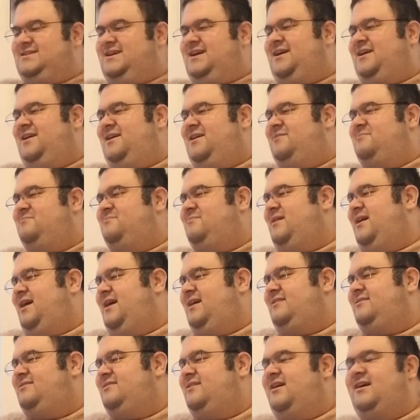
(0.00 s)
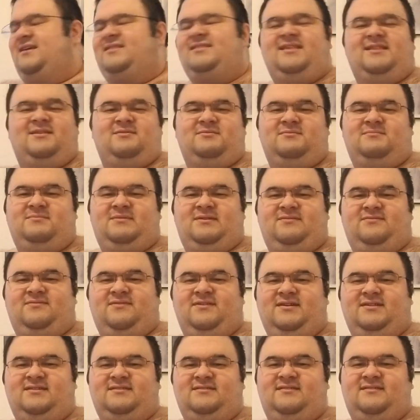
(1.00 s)
I thought that it would be
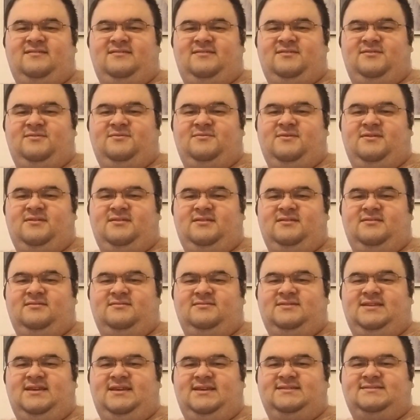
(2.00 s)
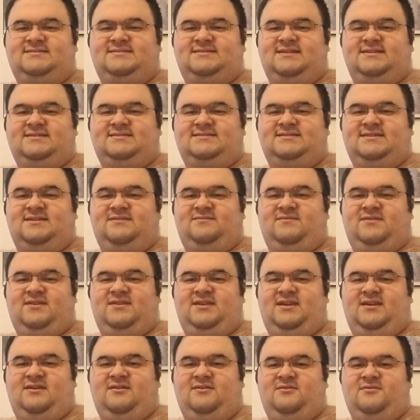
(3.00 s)
fun to do a little taste testing
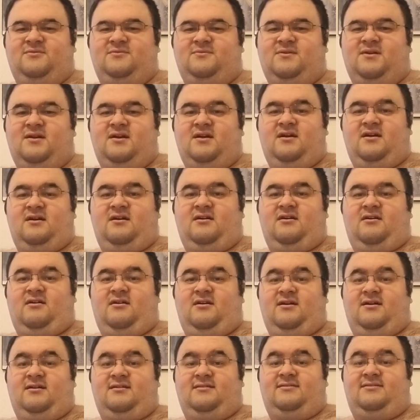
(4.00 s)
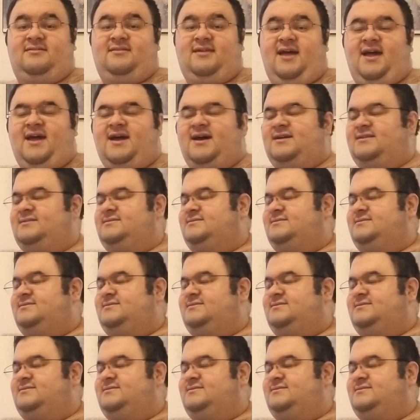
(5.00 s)
video on that.